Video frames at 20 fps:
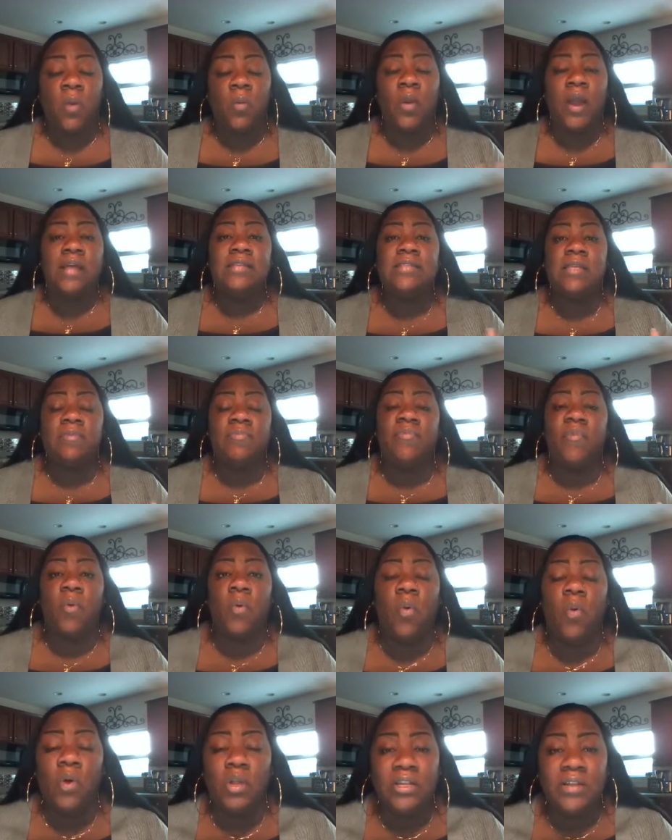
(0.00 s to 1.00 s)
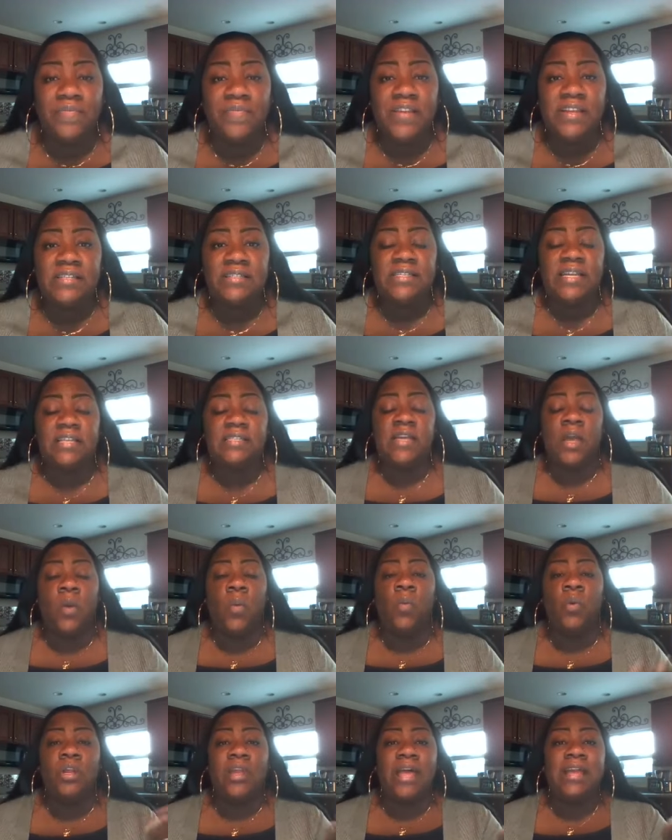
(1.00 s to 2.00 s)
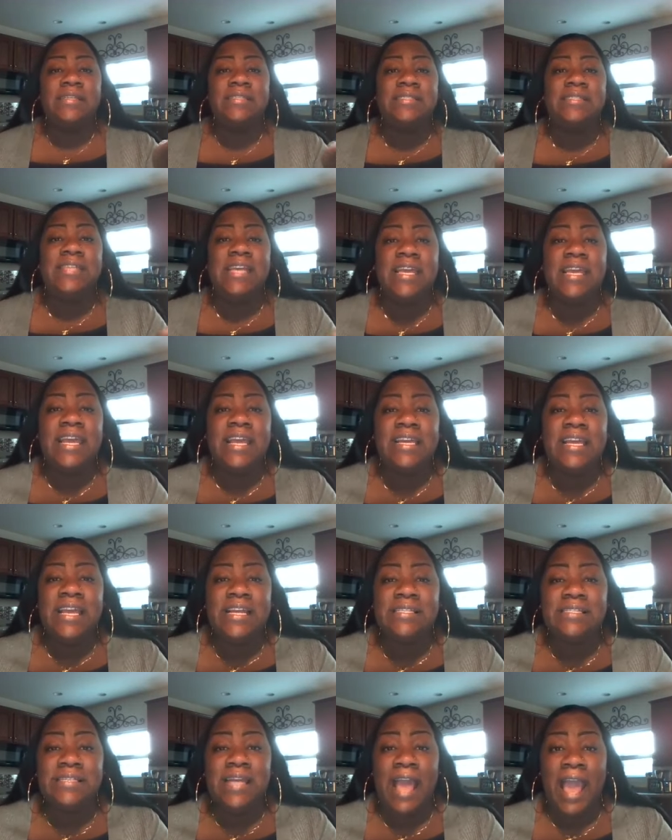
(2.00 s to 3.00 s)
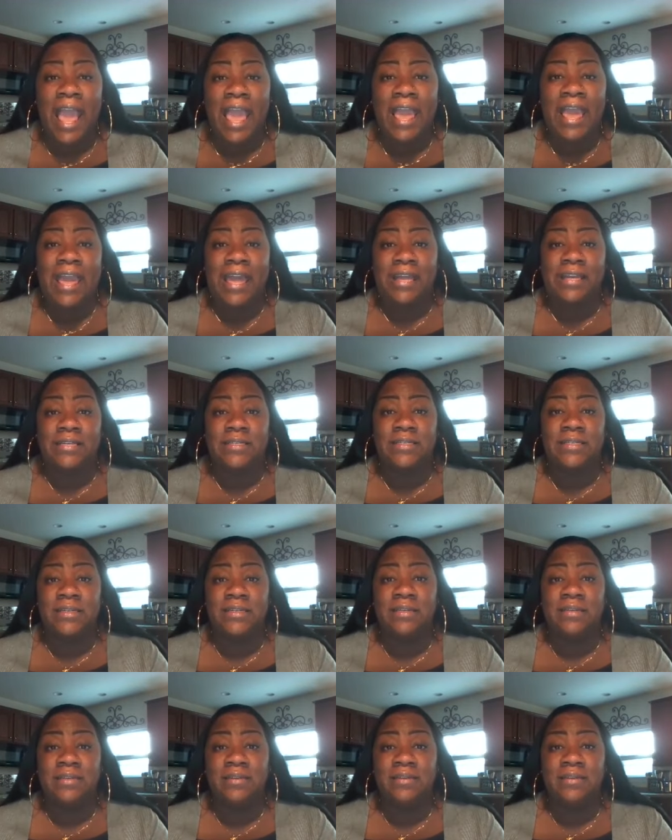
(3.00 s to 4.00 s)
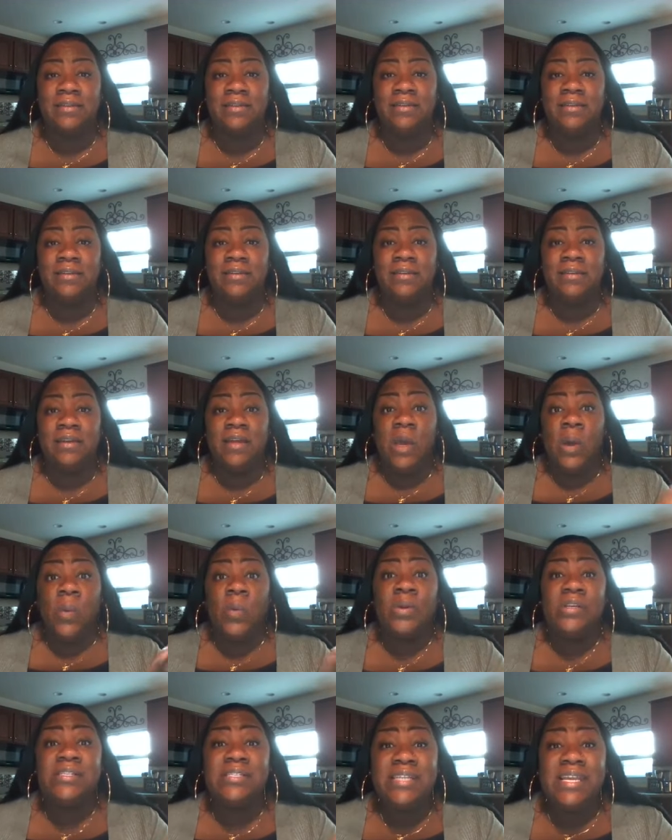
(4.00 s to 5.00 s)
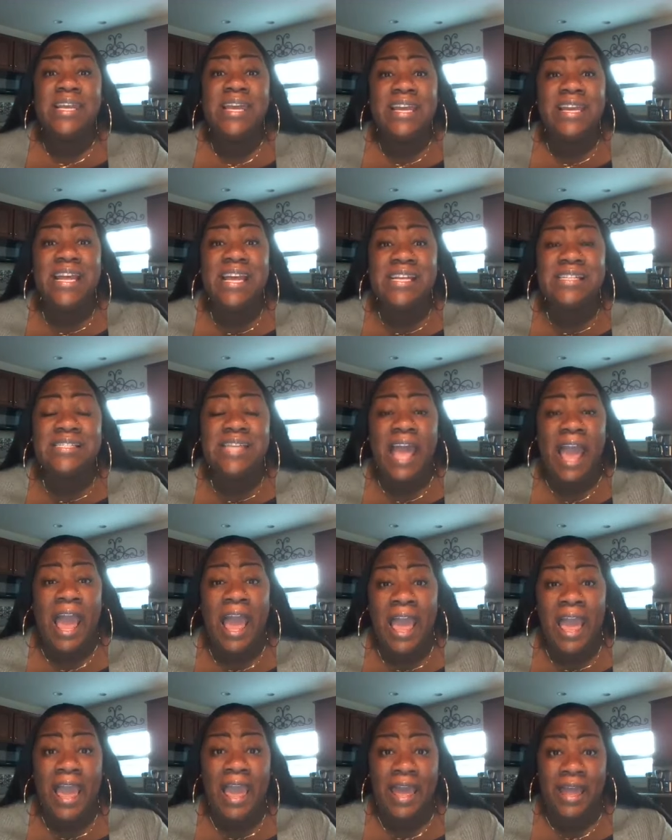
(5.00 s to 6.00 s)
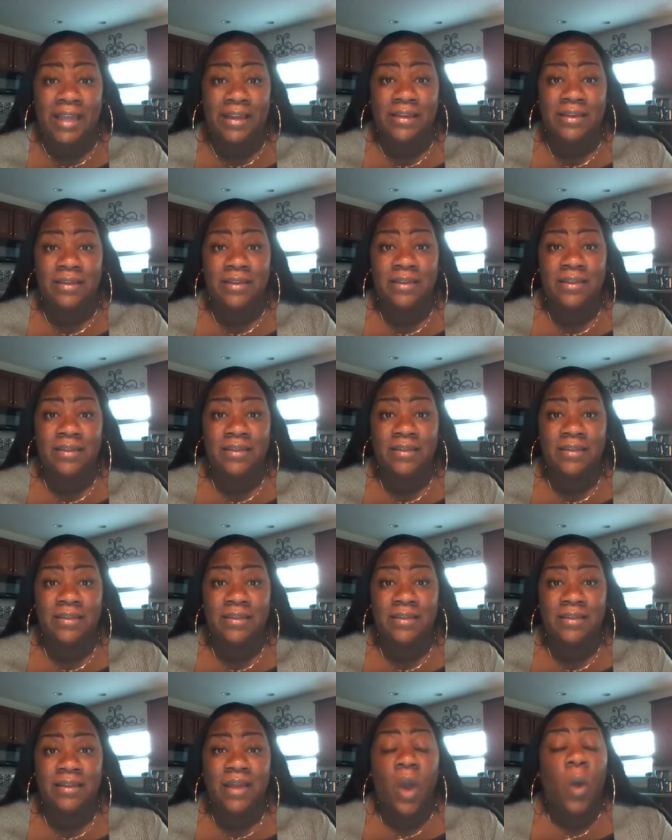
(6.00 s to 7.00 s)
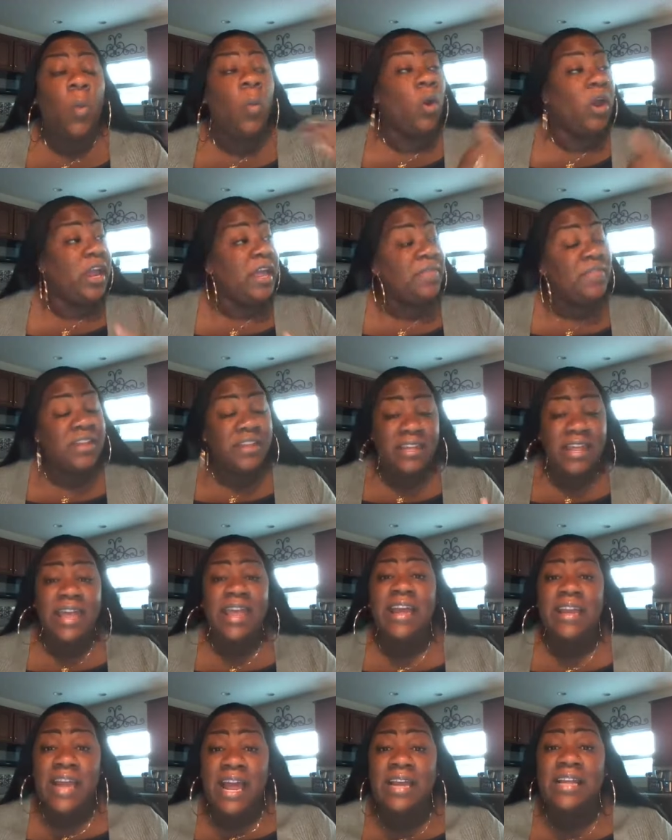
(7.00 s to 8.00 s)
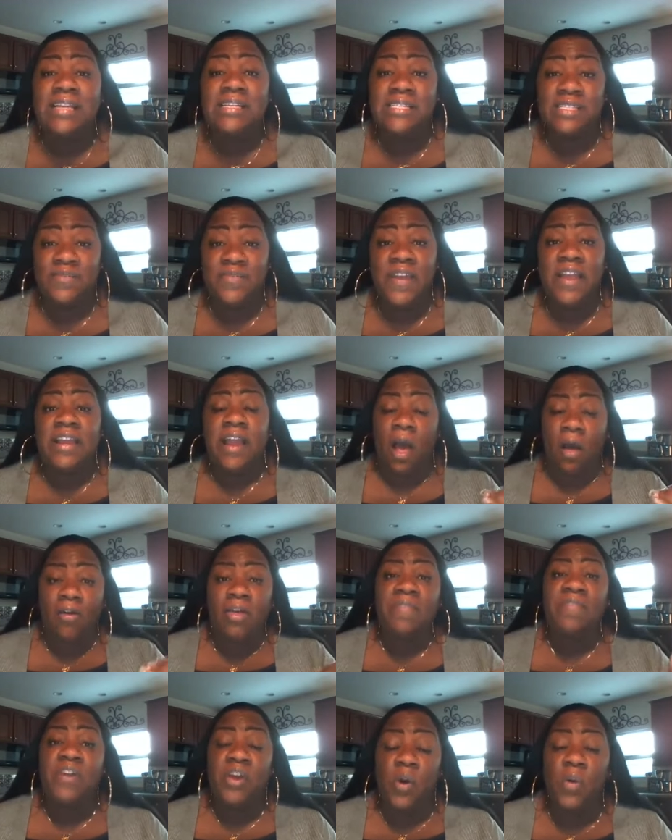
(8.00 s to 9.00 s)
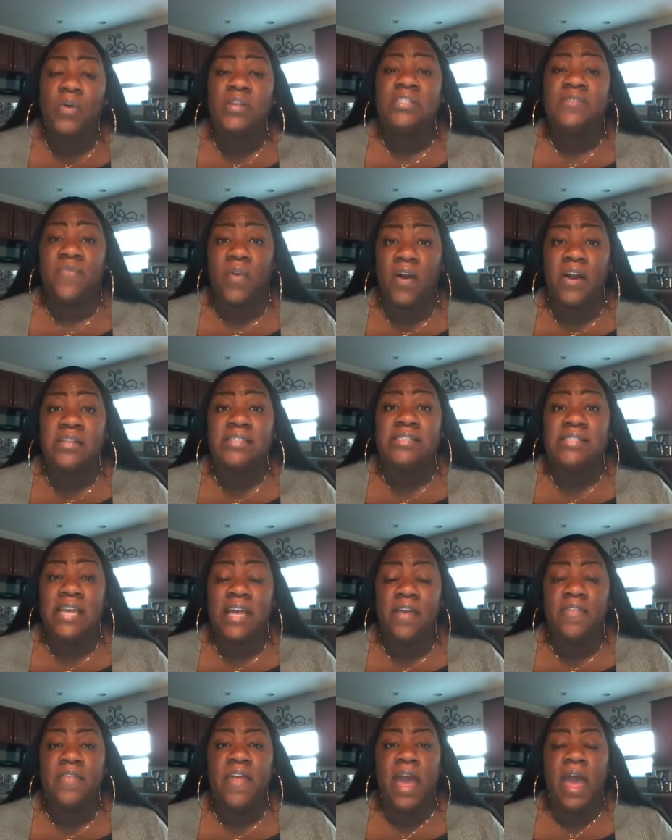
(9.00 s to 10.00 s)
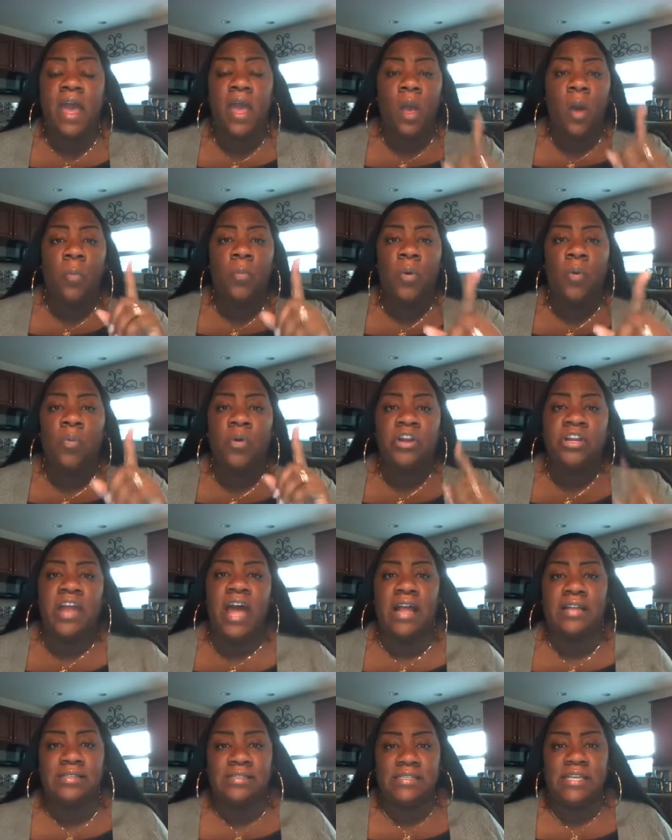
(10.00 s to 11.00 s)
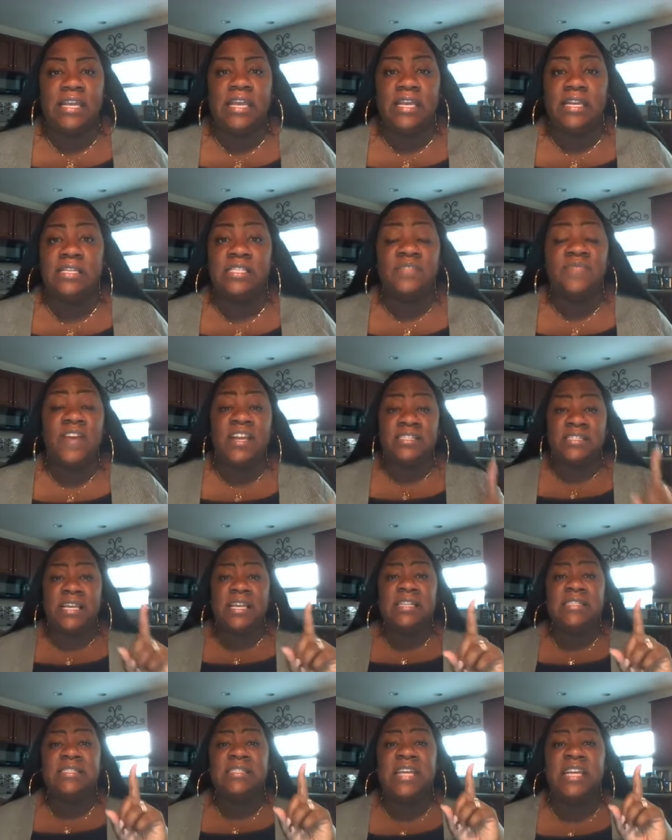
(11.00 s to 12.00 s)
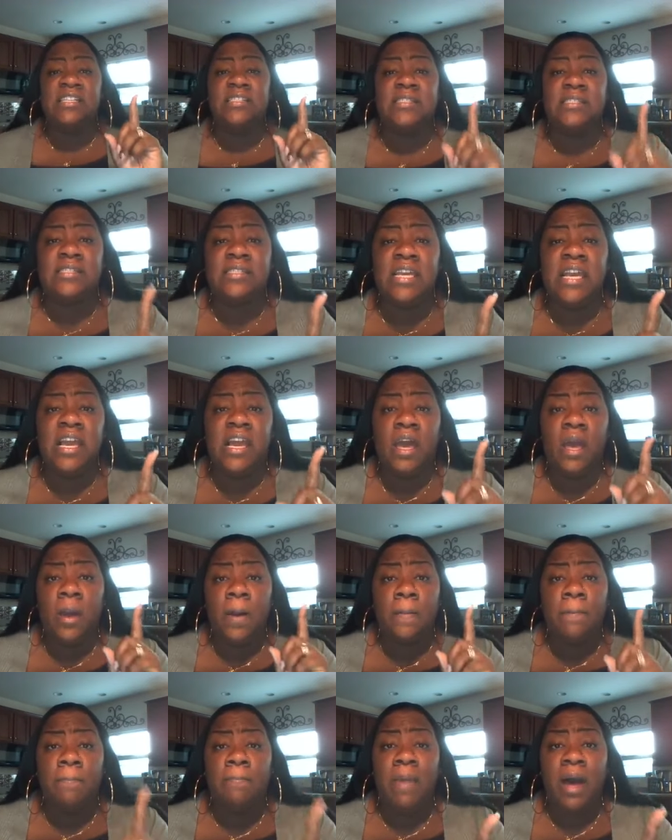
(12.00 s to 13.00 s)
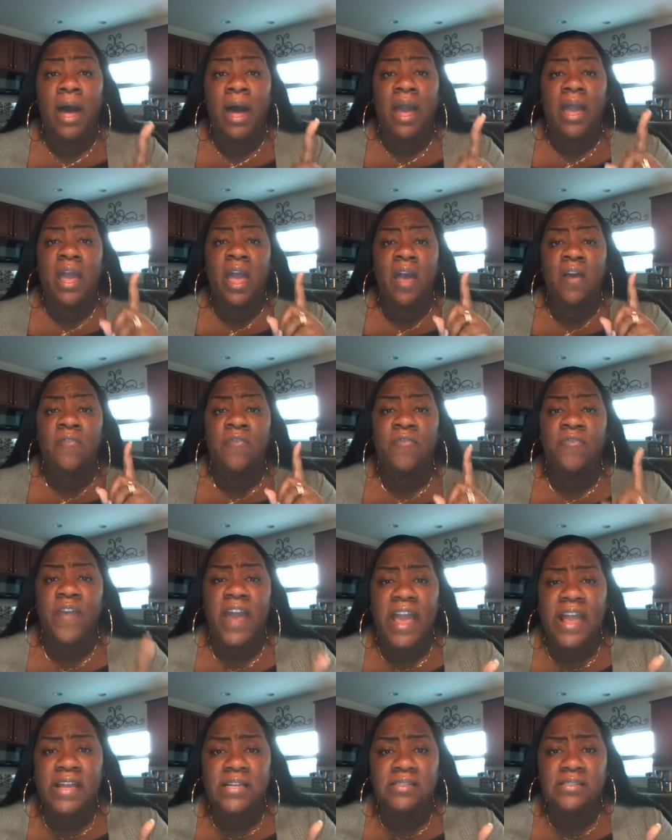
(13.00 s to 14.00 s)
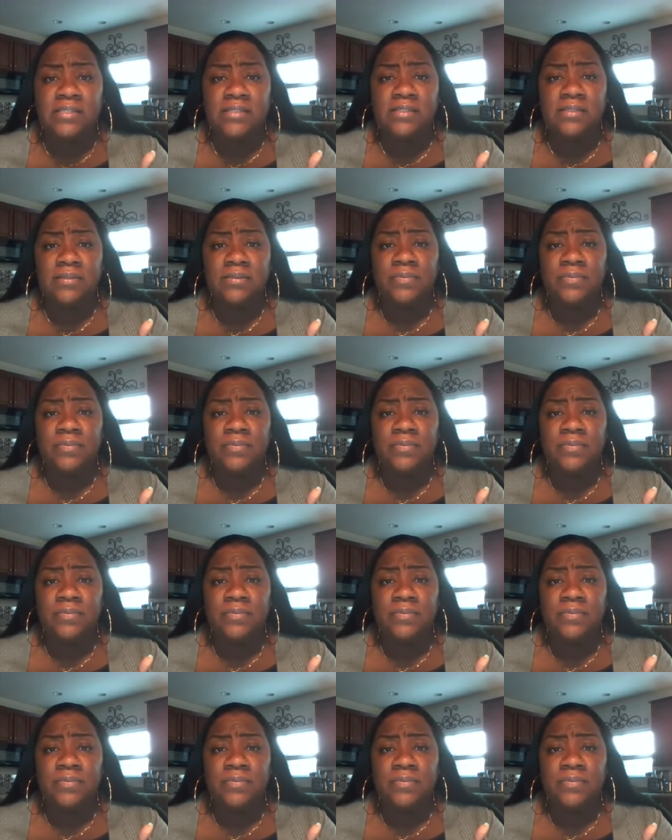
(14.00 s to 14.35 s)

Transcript: We're asking for all of these things. We're like seeking his hand. We're seeking his hand. We're even laying at his feet. I'll even go as far as saying that, but we're not seeking his face. He said, seek my face.